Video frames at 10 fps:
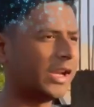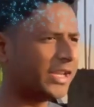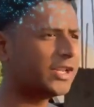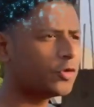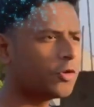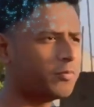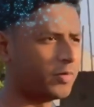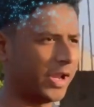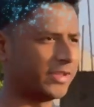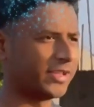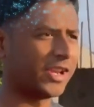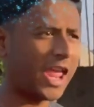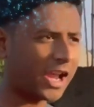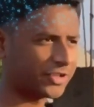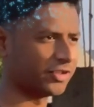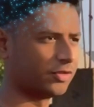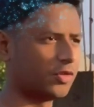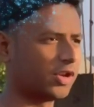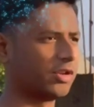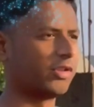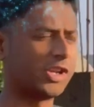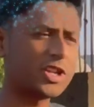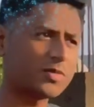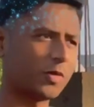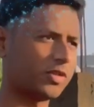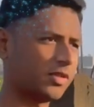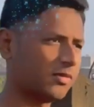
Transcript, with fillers: and then to our brains and an action to occur in response.